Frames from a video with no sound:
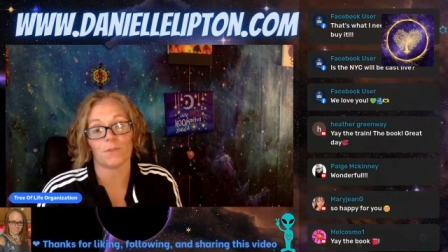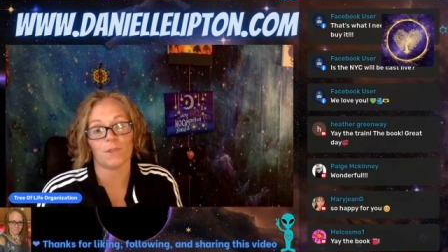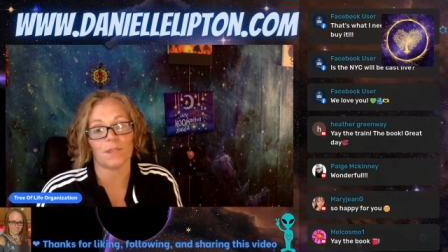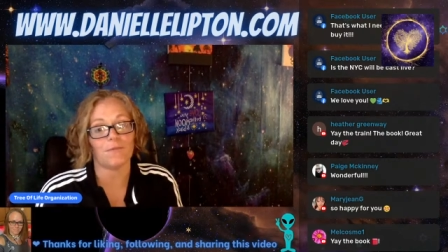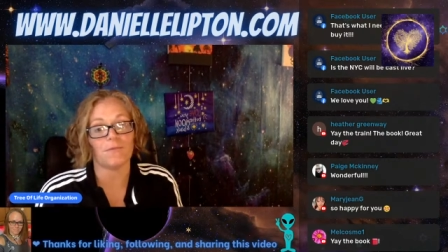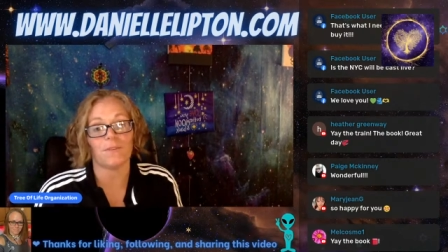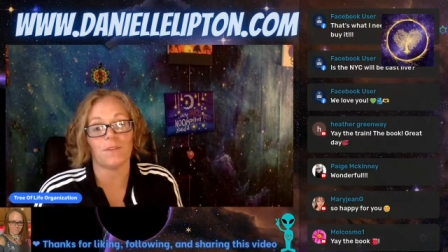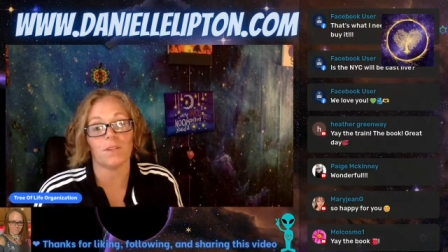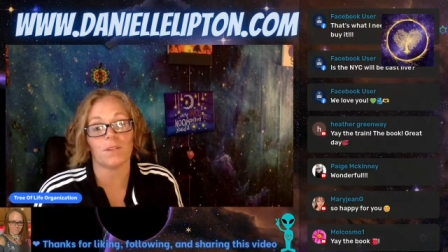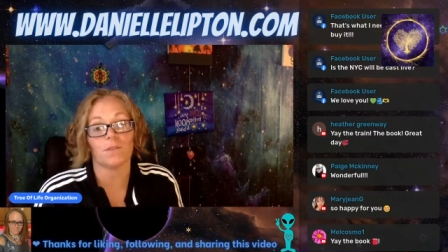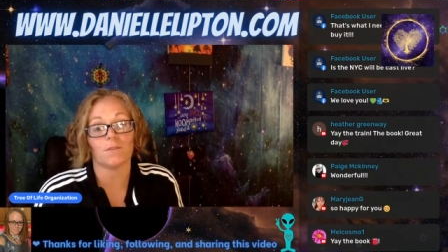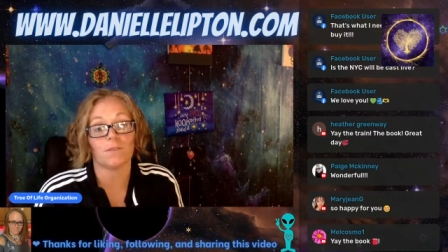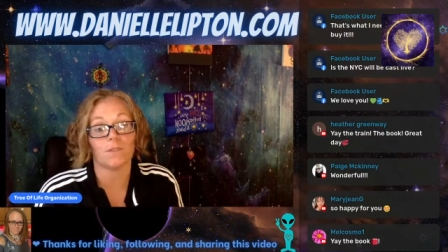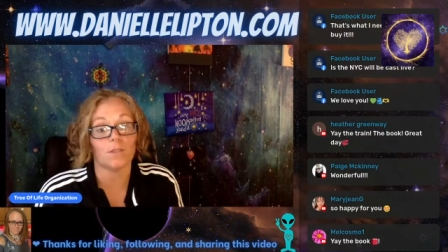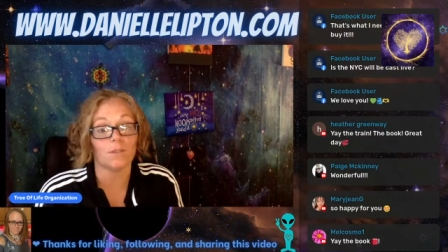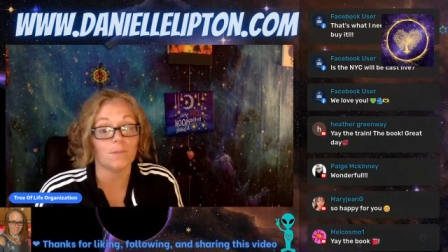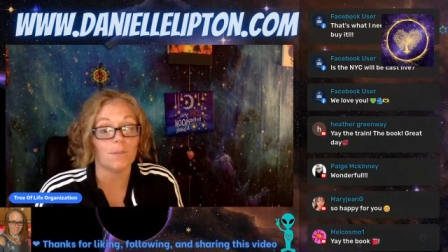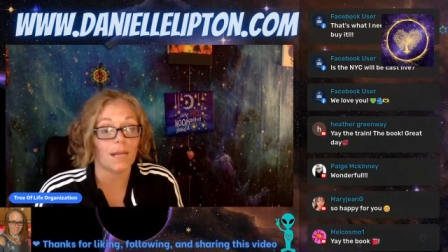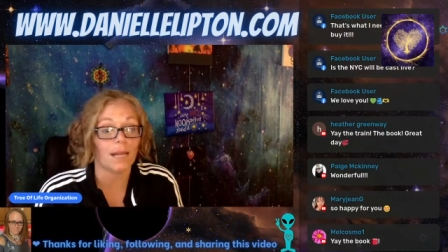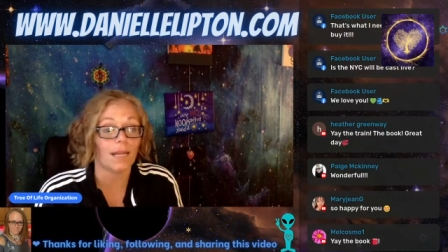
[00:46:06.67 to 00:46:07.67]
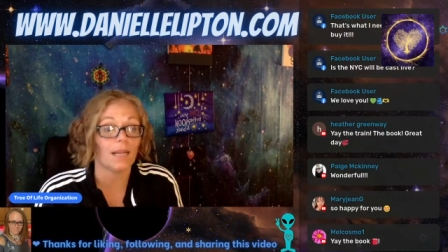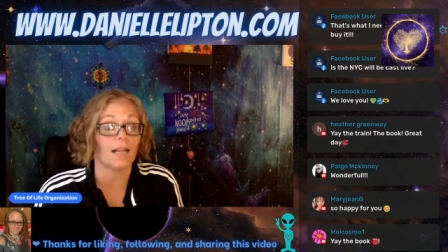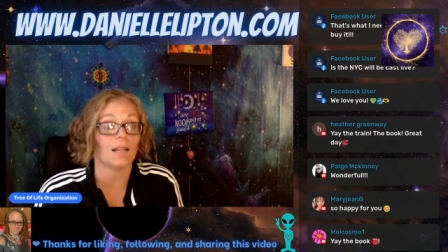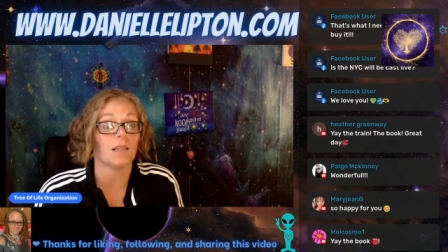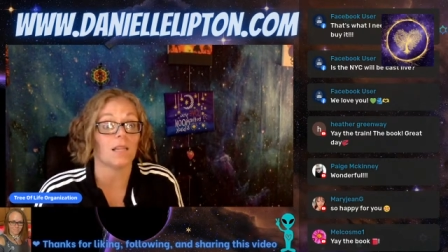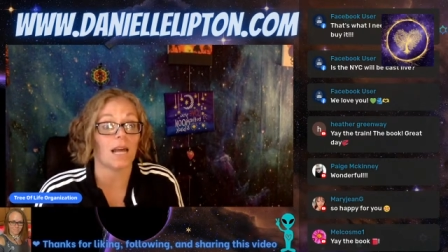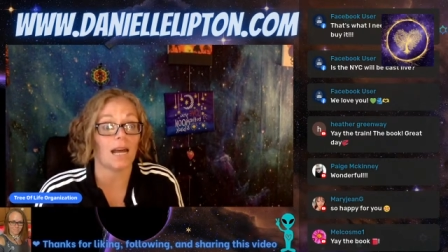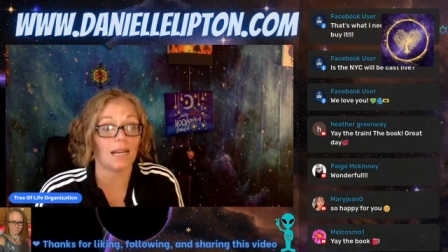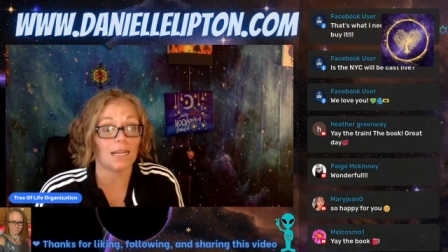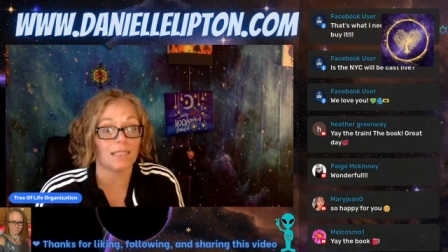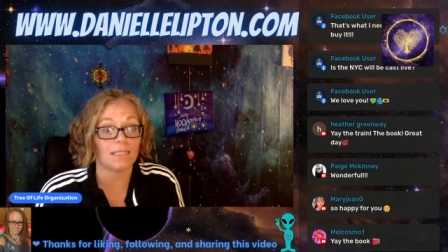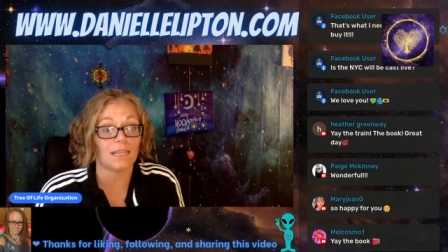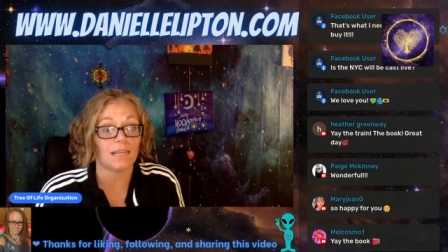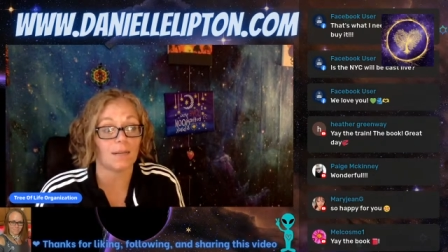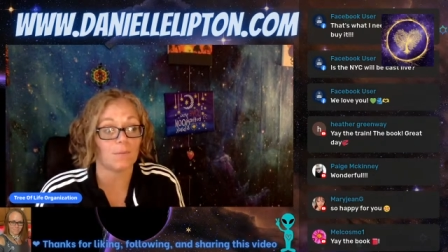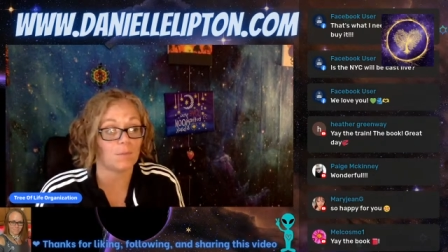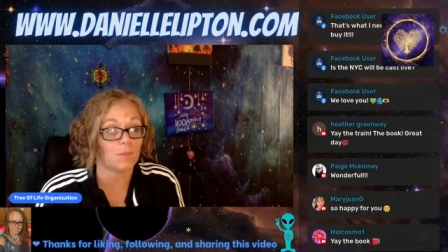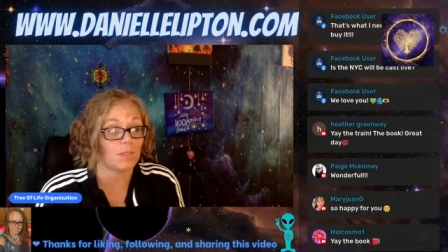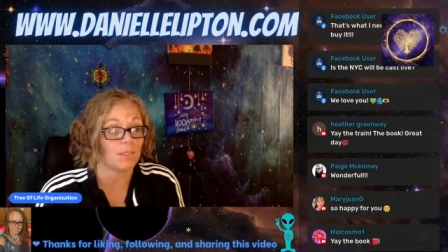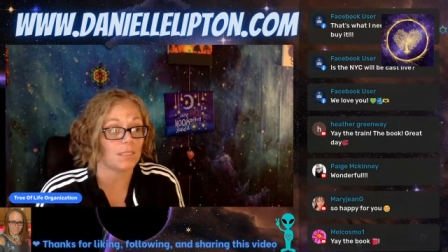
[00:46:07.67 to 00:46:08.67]
They fill the room, and a lot of
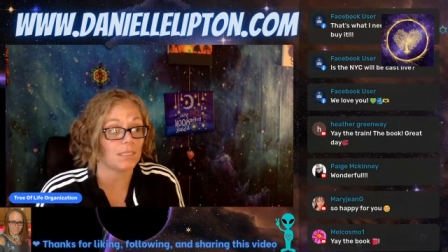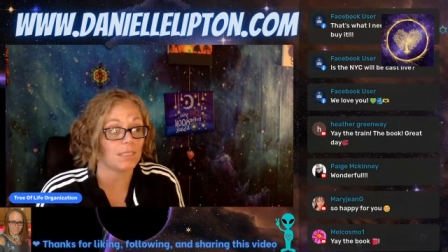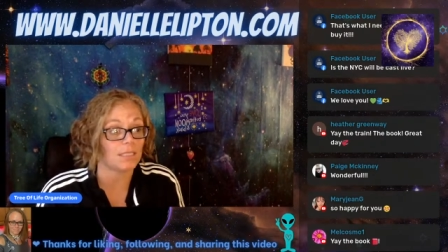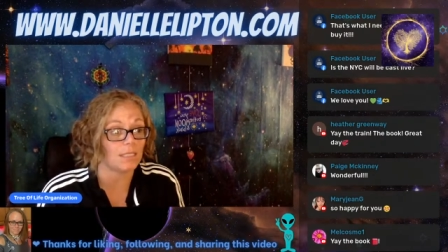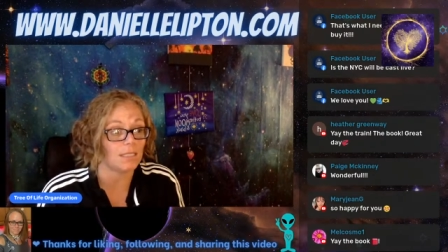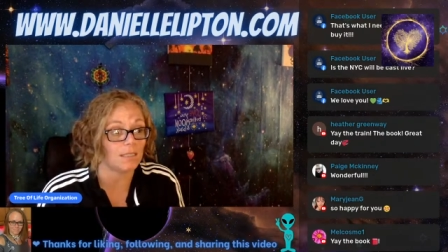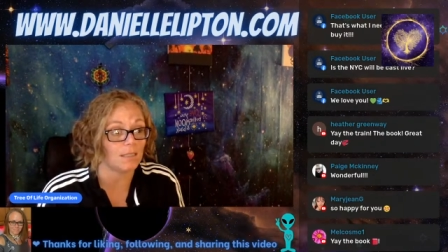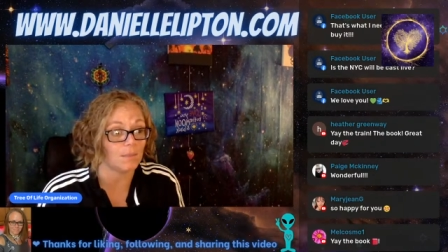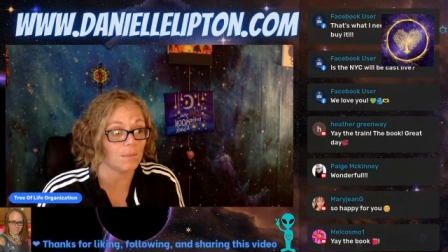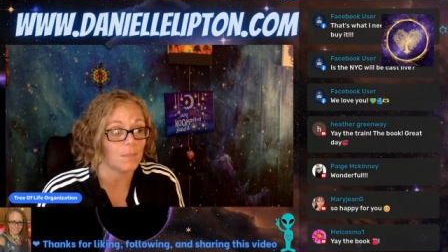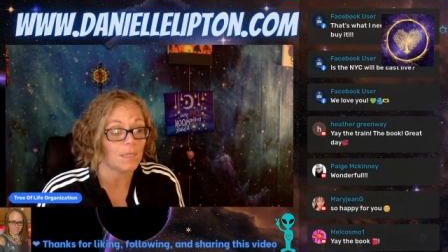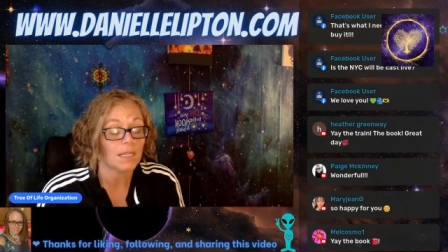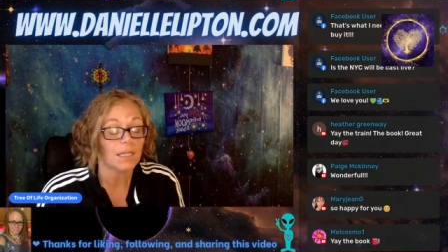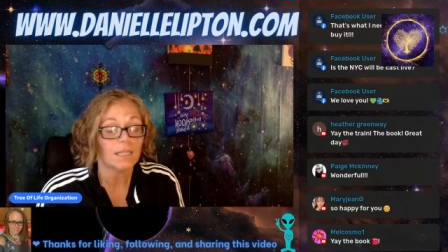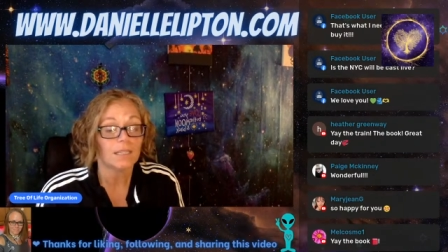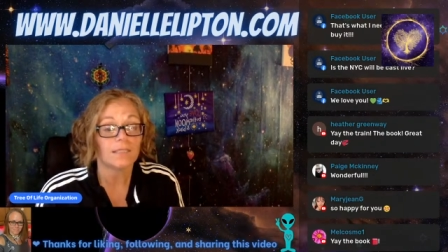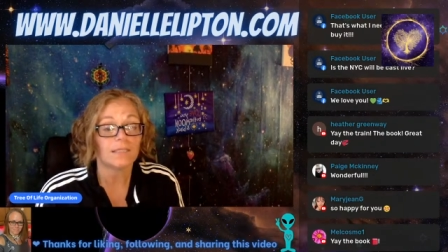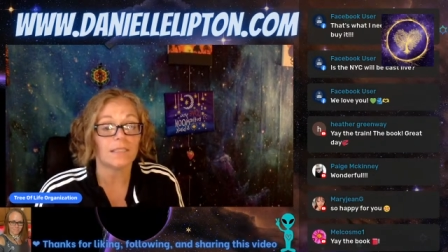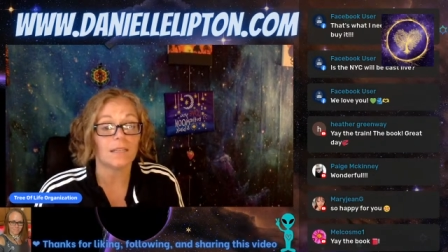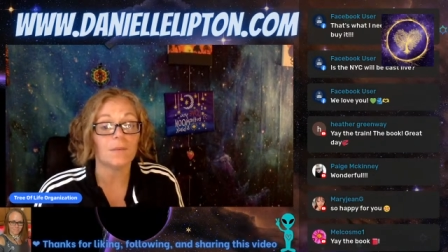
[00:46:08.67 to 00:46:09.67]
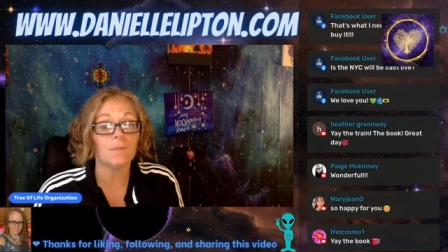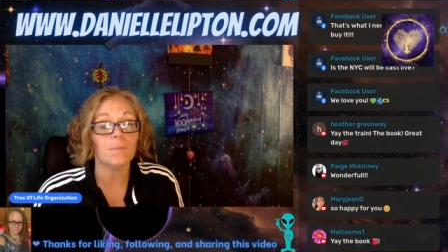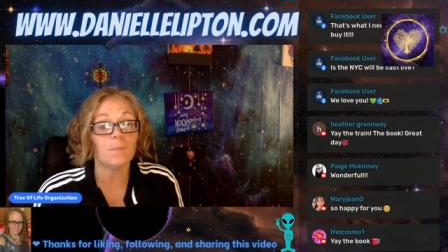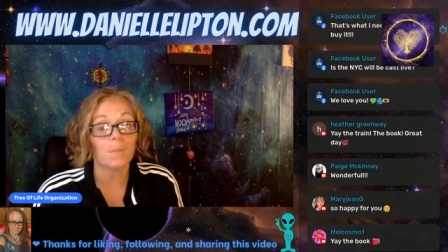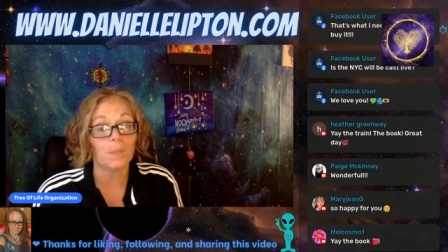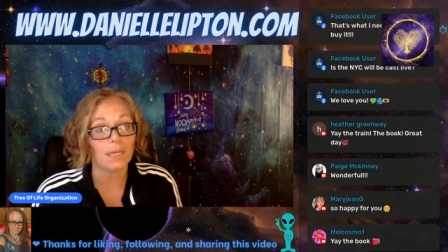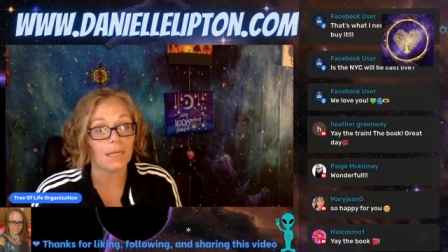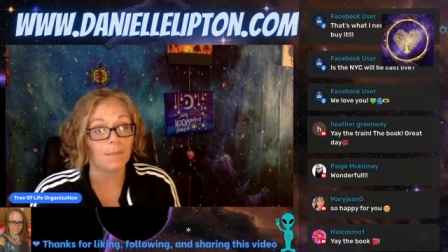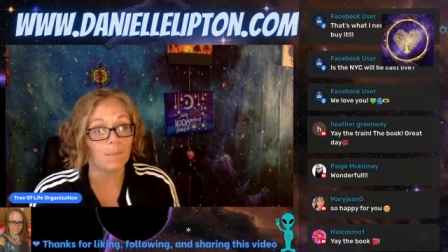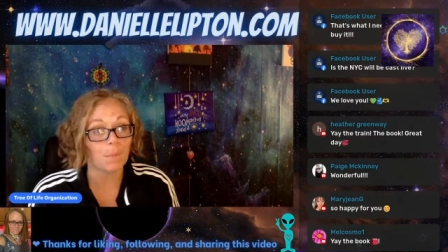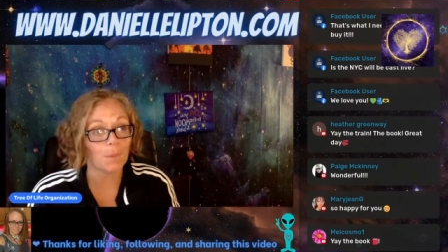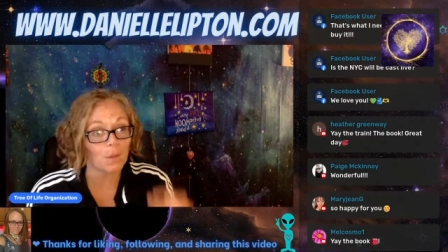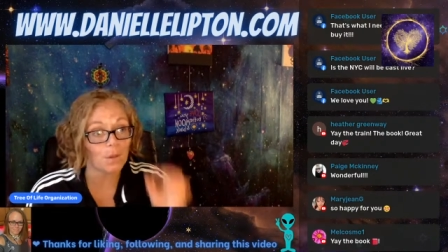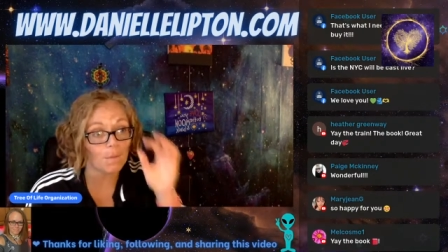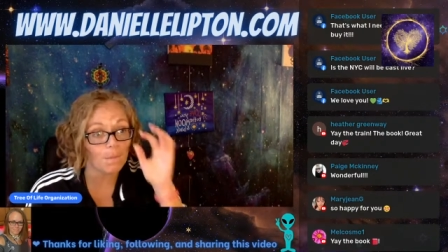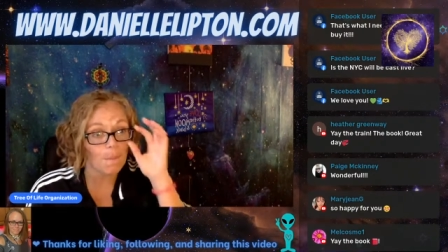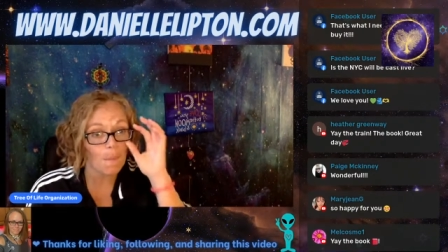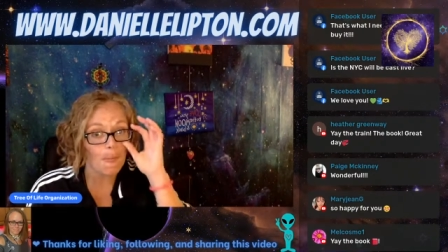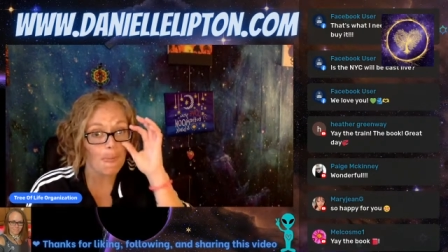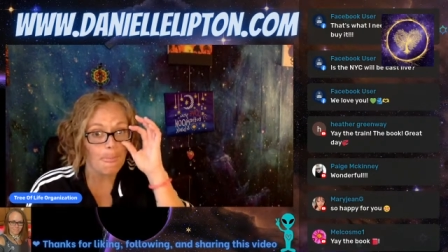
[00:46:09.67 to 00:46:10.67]
times you can see them. Some
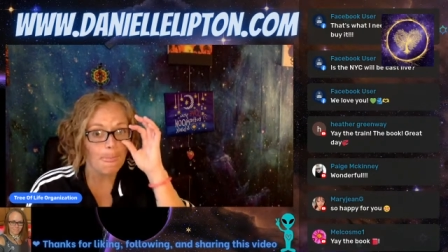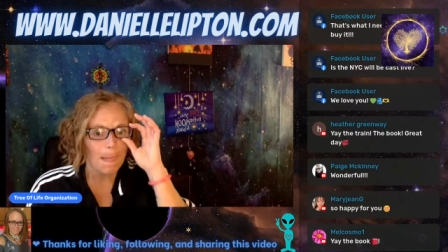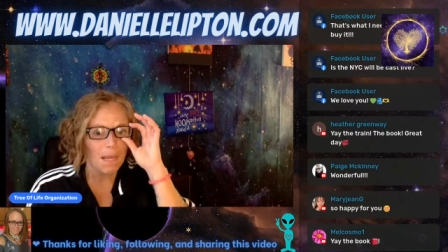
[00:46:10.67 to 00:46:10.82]
people,